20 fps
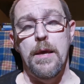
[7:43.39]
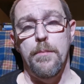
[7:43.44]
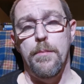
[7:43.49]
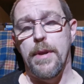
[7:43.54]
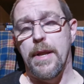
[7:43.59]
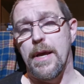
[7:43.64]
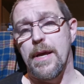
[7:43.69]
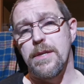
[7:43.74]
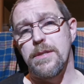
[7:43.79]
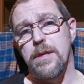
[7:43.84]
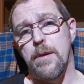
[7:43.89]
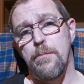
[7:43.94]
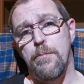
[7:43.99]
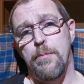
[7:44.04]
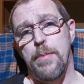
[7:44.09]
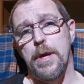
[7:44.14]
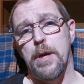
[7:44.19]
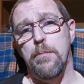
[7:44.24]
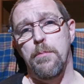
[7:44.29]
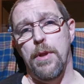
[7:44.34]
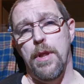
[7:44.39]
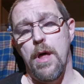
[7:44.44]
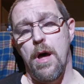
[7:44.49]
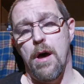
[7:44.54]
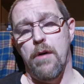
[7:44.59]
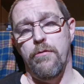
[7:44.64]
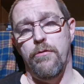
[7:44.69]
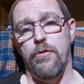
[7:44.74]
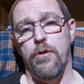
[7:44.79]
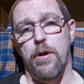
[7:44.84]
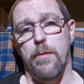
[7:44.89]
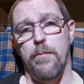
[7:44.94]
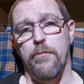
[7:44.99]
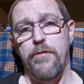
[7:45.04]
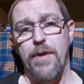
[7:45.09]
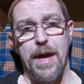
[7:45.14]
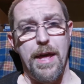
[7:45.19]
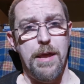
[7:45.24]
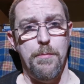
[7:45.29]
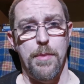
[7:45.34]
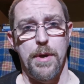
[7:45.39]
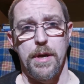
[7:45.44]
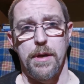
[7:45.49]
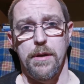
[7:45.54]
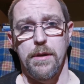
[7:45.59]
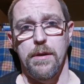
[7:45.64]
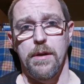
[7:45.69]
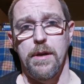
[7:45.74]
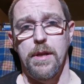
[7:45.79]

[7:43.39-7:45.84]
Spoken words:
But it is a big platform, very big,